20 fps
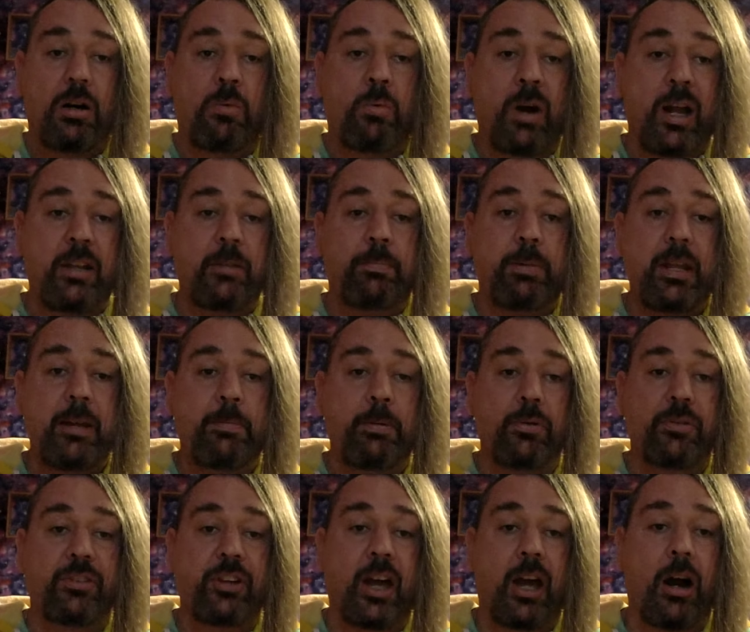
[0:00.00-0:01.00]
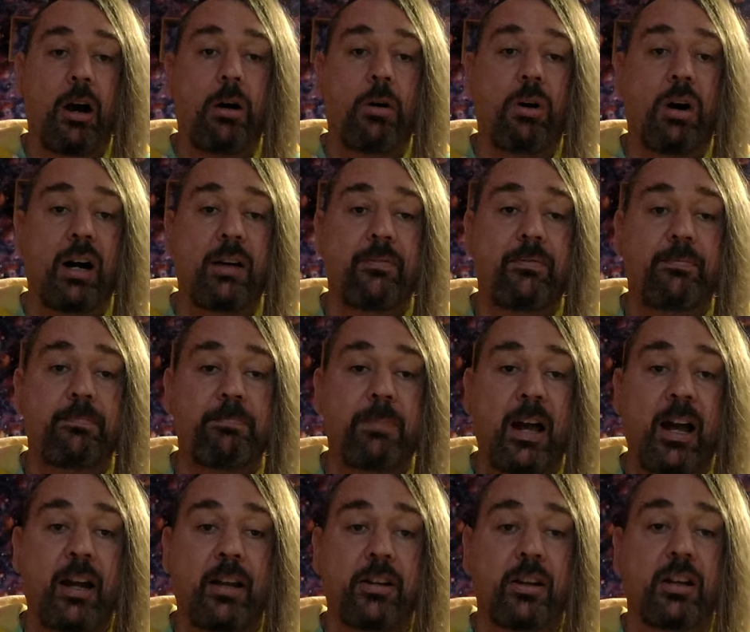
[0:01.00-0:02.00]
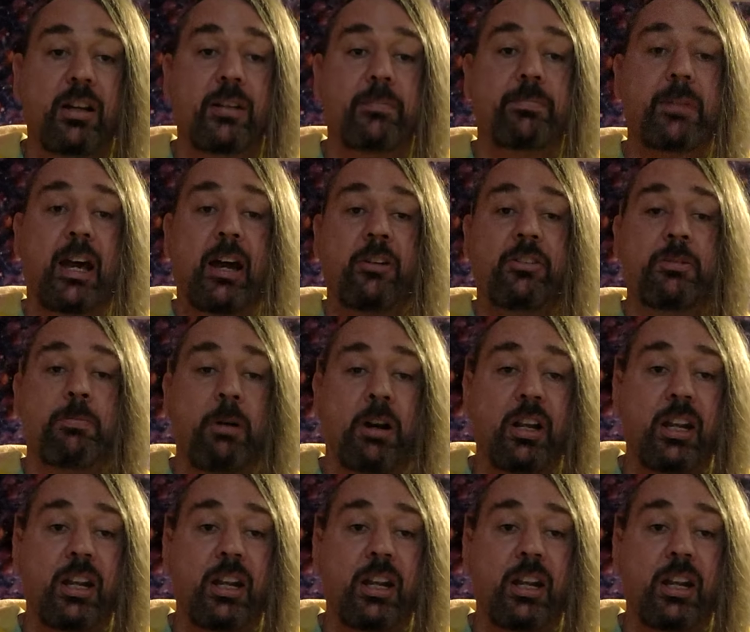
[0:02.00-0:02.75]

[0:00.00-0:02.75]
when people say, oh, I've had a out